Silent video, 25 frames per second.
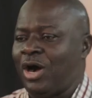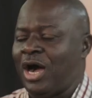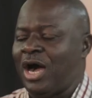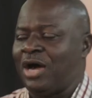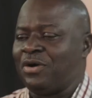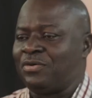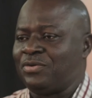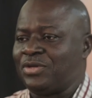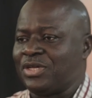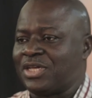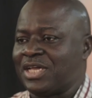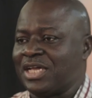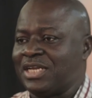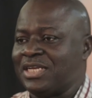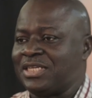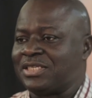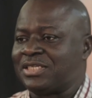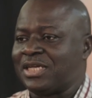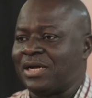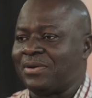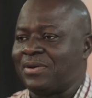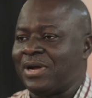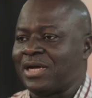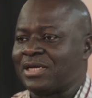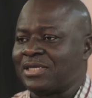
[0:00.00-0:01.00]
on how you
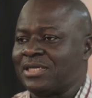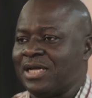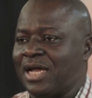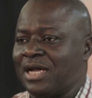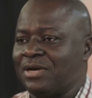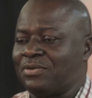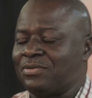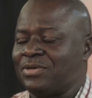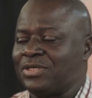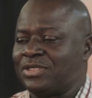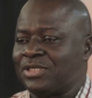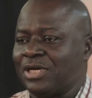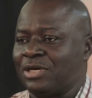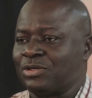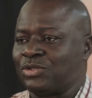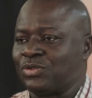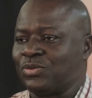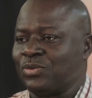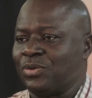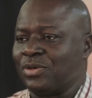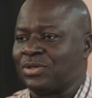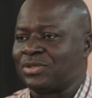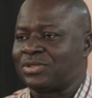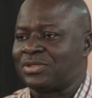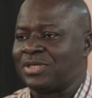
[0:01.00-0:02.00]
can interact and reach
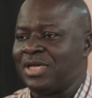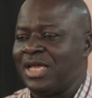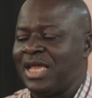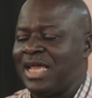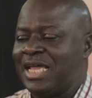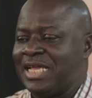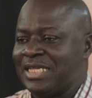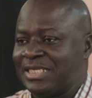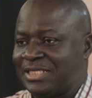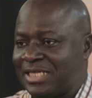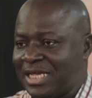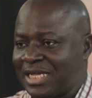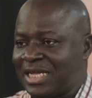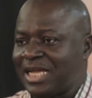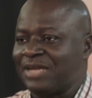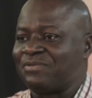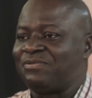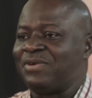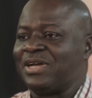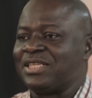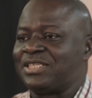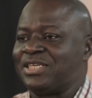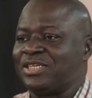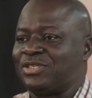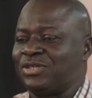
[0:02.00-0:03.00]
out to us.
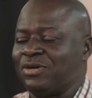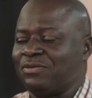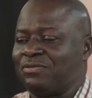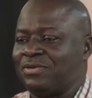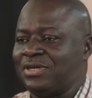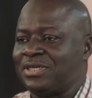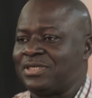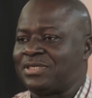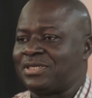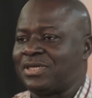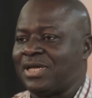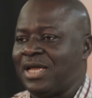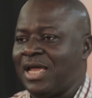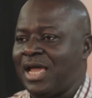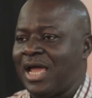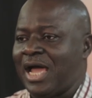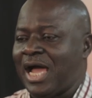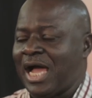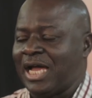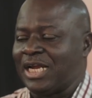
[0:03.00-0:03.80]
Take advantage of it,